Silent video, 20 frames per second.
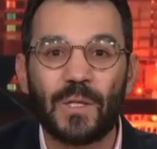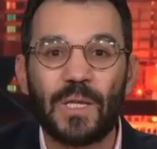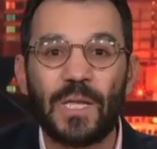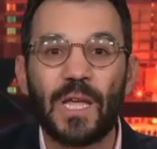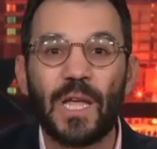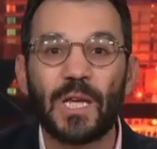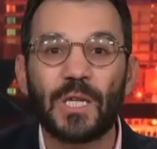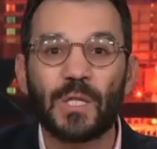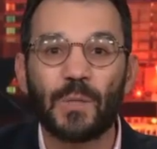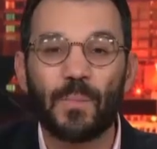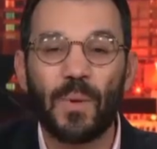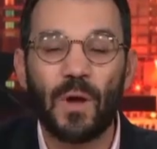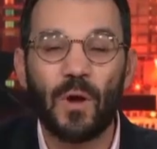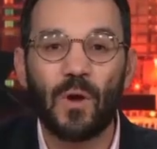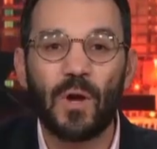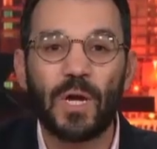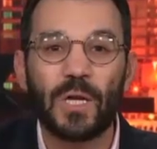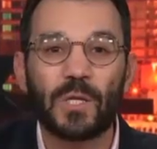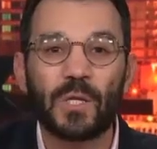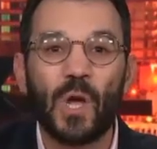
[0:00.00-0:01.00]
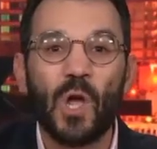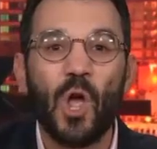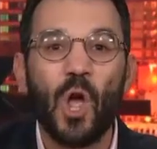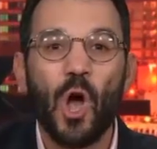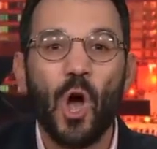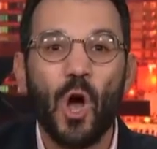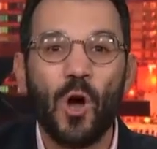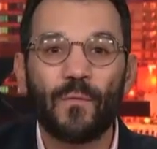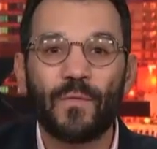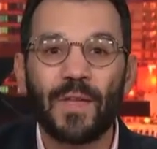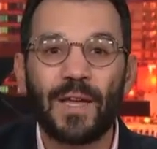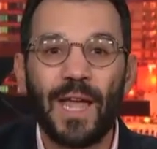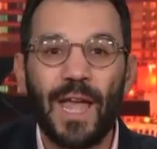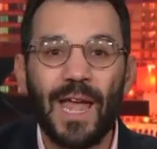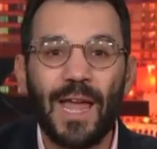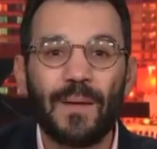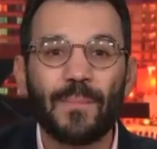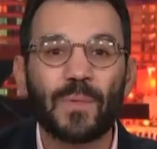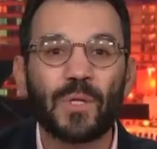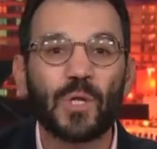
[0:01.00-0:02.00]
the experience of the
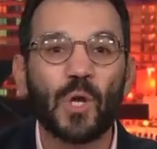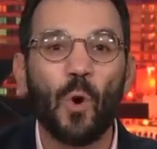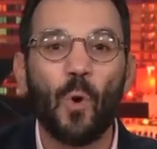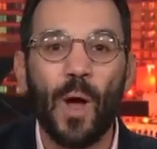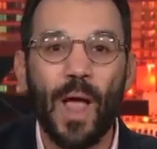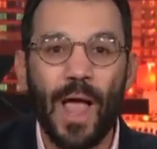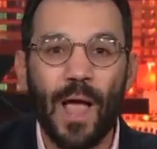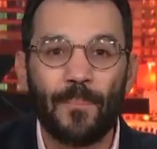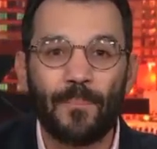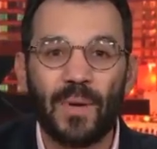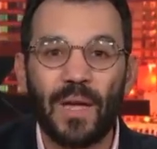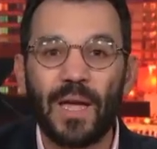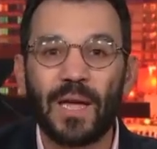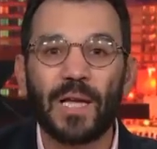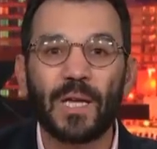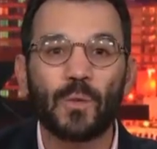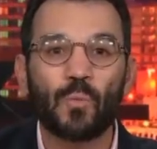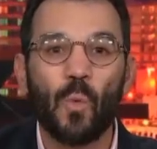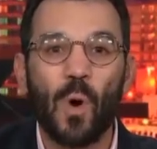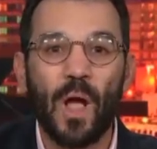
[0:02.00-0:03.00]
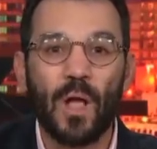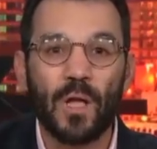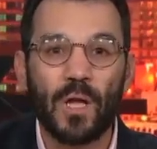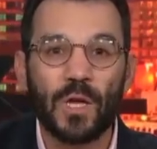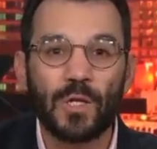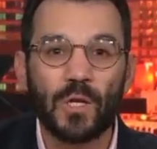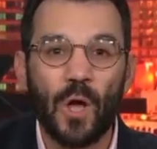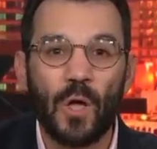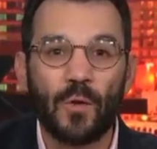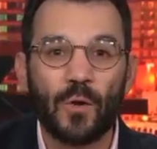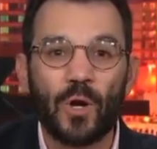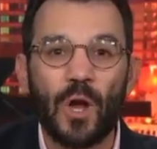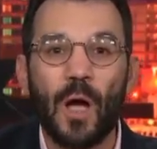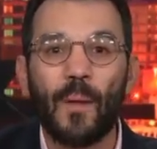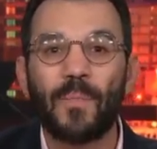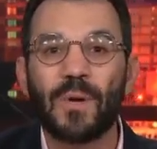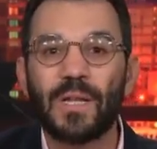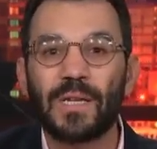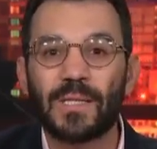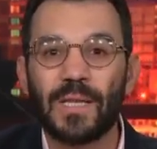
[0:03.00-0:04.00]
game. So Epic, as well as other
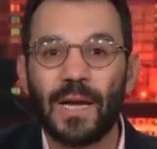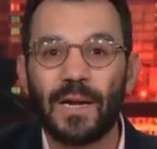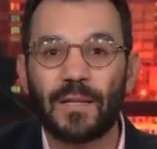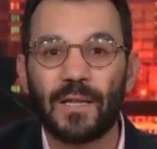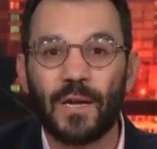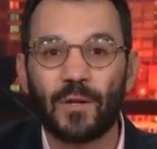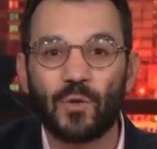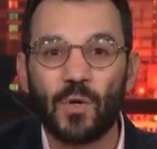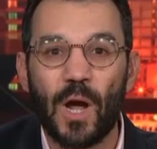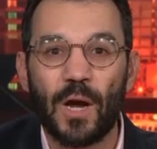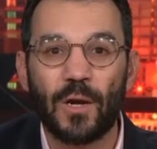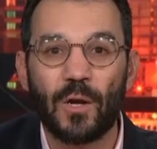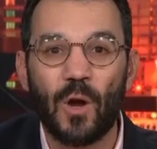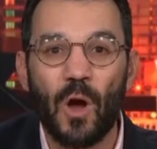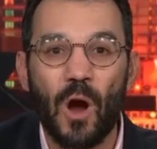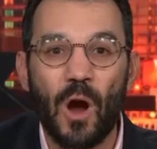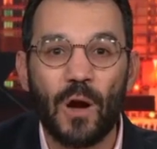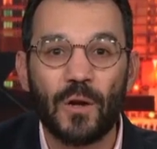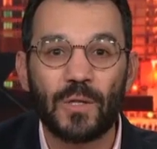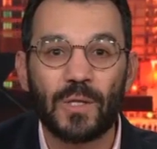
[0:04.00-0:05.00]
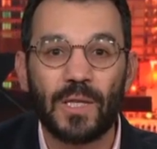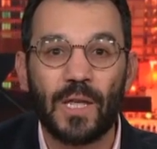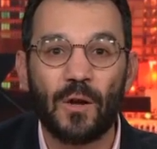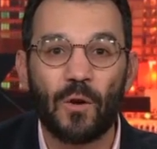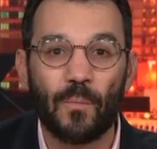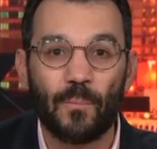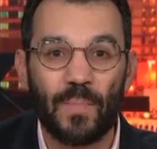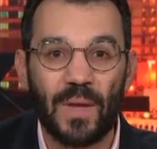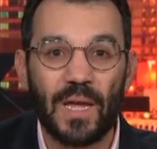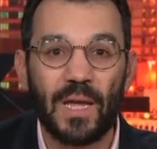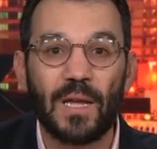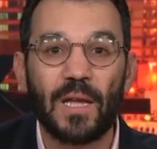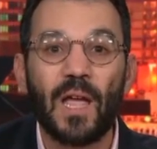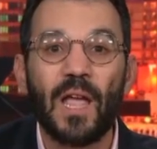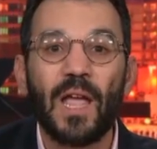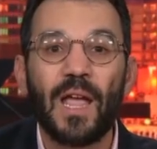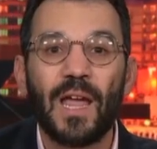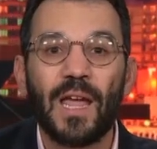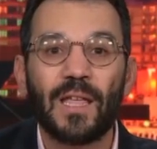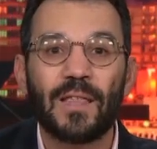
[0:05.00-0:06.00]
companies like Electronic Arts that are big
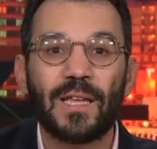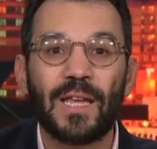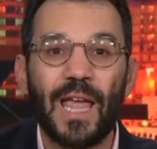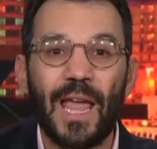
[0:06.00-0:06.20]
in the